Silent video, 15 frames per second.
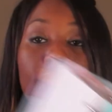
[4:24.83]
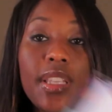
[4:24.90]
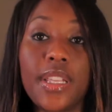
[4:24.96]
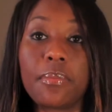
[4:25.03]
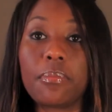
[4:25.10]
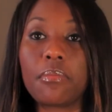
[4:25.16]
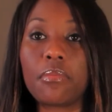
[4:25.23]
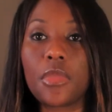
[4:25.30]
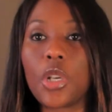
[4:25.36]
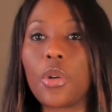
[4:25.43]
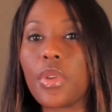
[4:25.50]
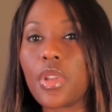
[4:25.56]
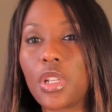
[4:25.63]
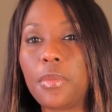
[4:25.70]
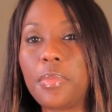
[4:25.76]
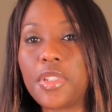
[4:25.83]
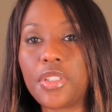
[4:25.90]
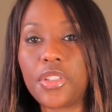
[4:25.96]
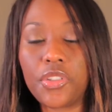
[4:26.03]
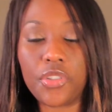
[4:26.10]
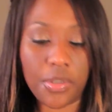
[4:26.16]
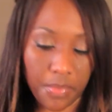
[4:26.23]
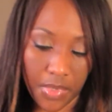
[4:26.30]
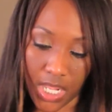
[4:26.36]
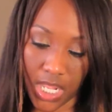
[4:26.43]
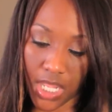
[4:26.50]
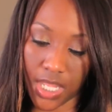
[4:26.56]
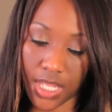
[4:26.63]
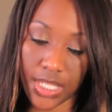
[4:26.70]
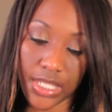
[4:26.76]
I'm going on a business trip
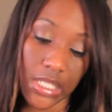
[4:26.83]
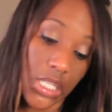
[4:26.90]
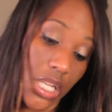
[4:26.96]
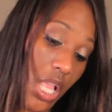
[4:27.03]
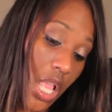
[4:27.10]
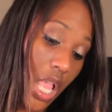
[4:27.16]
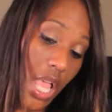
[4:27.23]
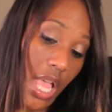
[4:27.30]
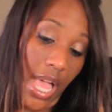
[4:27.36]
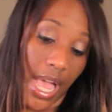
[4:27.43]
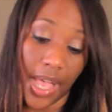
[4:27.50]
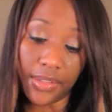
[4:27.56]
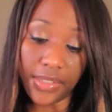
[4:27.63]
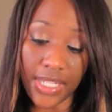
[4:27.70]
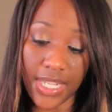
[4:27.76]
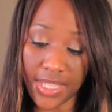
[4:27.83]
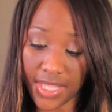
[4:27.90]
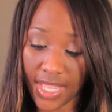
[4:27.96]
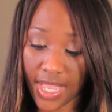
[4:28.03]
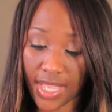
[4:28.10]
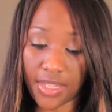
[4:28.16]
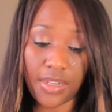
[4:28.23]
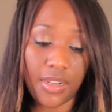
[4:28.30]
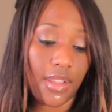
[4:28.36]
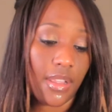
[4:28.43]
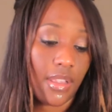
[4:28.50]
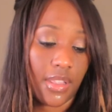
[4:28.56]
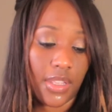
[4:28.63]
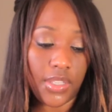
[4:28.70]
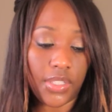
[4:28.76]
and I'll need that.
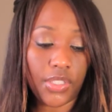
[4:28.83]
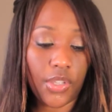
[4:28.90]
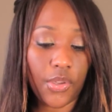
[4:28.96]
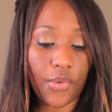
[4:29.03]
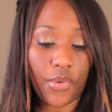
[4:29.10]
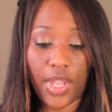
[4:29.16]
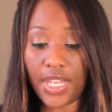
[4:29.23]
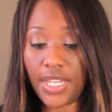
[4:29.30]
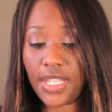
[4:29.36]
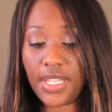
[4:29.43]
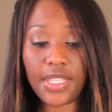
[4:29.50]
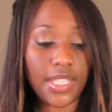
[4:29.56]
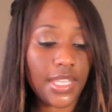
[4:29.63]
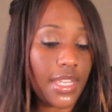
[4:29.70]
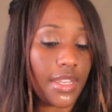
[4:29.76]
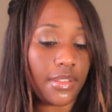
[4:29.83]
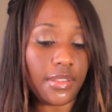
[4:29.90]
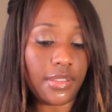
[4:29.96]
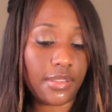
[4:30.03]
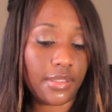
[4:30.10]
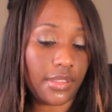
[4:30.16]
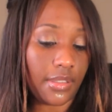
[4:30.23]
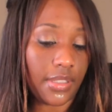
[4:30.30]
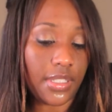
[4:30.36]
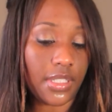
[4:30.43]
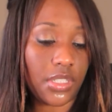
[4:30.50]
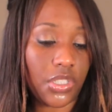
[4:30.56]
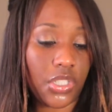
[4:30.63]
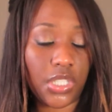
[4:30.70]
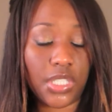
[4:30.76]
So anything else
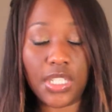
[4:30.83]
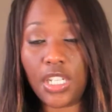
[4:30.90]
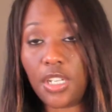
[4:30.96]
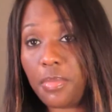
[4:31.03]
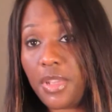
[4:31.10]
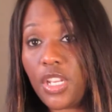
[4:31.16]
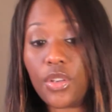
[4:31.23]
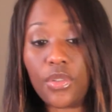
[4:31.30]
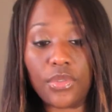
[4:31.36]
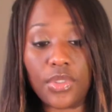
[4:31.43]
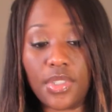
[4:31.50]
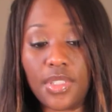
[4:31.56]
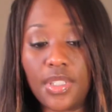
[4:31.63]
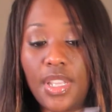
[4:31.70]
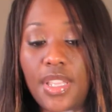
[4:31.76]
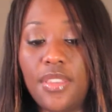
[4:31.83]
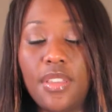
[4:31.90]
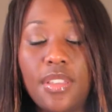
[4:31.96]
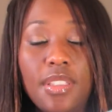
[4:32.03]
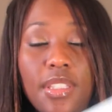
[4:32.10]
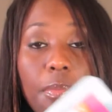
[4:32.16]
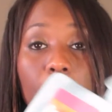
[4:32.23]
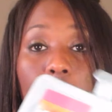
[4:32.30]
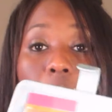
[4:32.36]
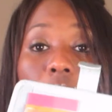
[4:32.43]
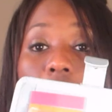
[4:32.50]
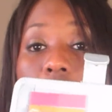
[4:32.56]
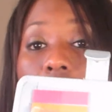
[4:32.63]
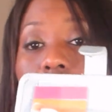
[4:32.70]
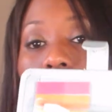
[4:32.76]
is just going to be notes. In the zipper
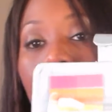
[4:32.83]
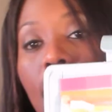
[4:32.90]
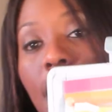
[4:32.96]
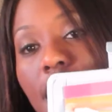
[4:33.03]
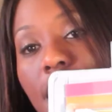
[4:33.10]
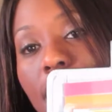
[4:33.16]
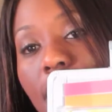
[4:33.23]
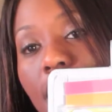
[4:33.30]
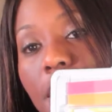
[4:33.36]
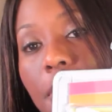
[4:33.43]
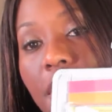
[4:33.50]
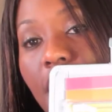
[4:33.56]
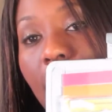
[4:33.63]
pocket, I decided to put